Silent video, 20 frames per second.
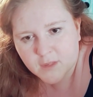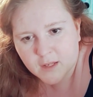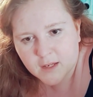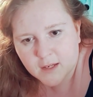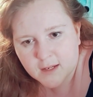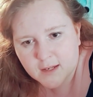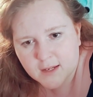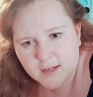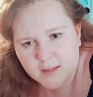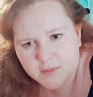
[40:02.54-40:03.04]

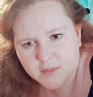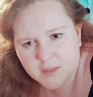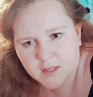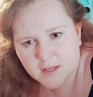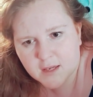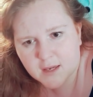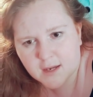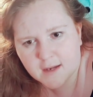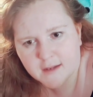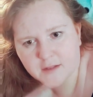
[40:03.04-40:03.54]
hit the
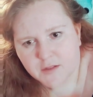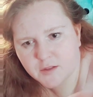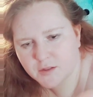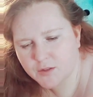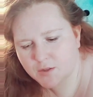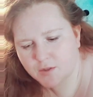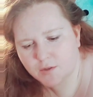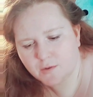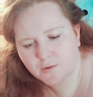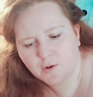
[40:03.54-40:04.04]

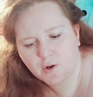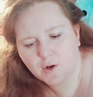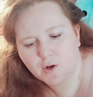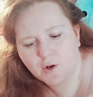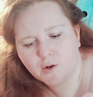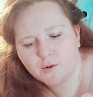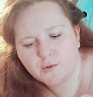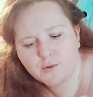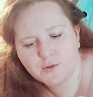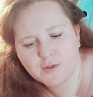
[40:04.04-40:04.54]
guest or
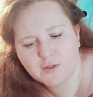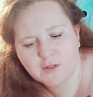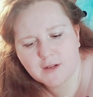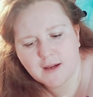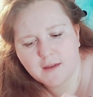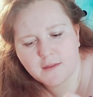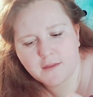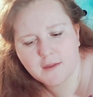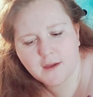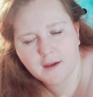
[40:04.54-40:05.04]
host, I
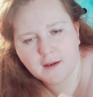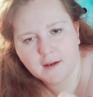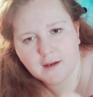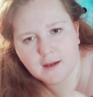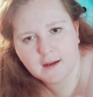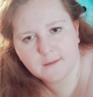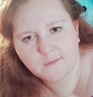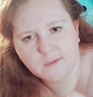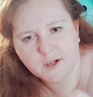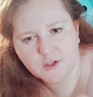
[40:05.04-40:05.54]
think.
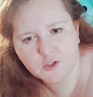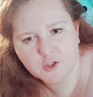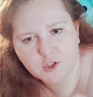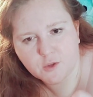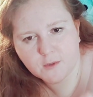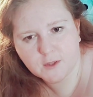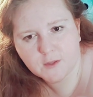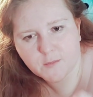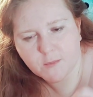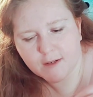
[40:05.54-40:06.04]
I'm not sure
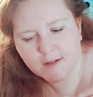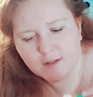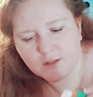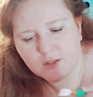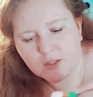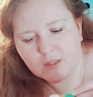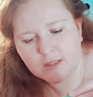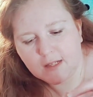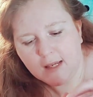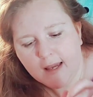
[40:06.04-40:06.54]
what
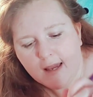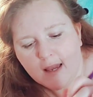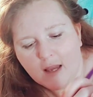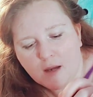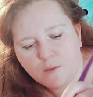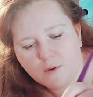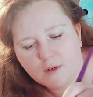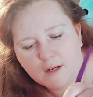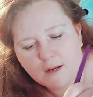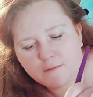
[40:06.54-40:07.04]

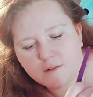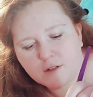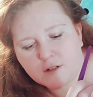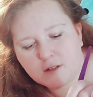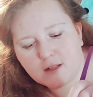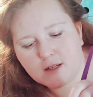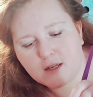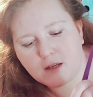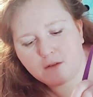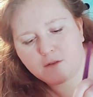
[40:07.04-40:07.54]
would have to
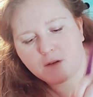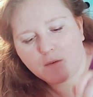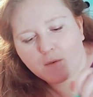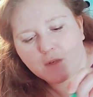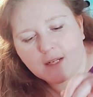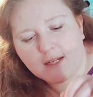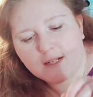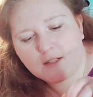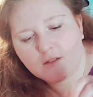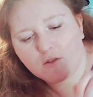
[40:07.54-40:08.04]
click if you would
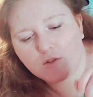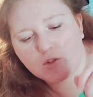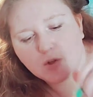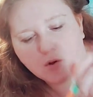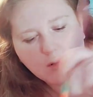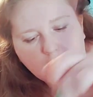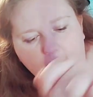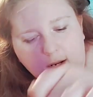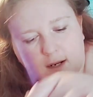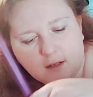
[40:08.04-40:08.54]
like to
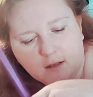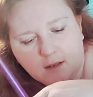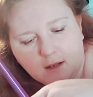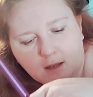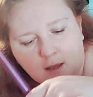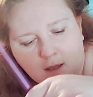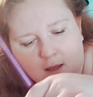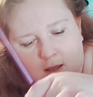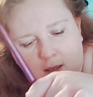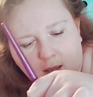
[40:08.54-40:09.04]
join.
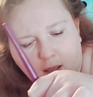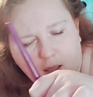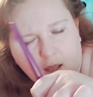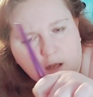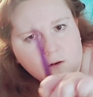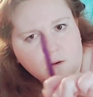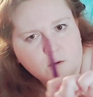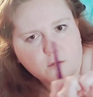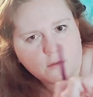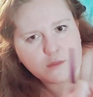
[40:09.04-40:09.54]
I
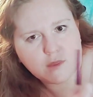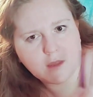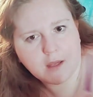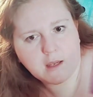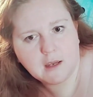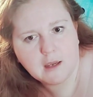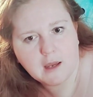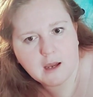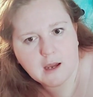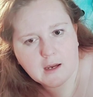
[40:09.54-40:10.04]
don't
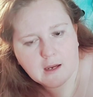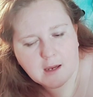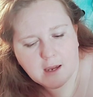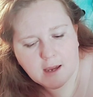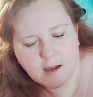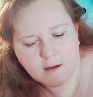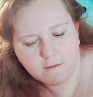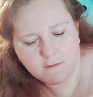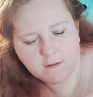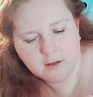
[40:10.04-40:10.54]
think I
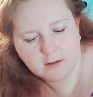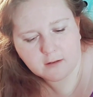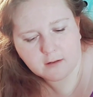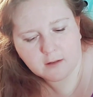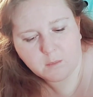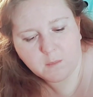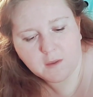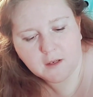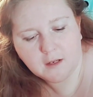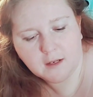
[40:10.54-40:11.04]
have it
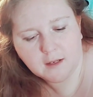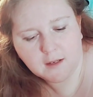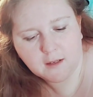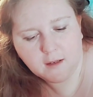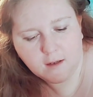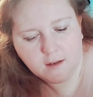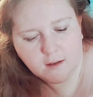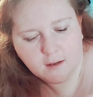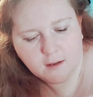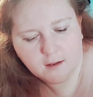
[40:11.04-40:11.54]

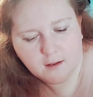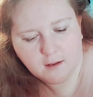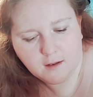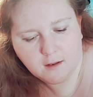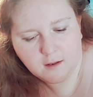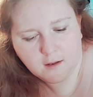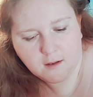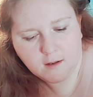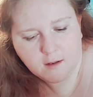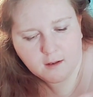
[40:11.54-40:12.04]
limited
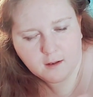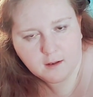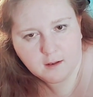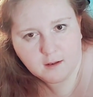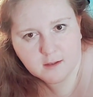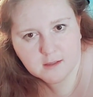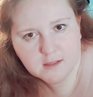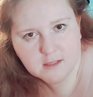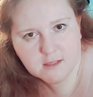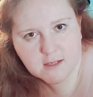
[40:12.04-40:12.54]

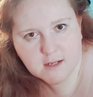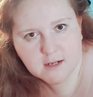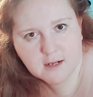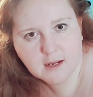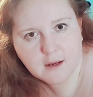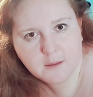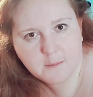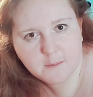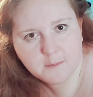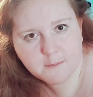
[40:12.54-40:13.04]
set up.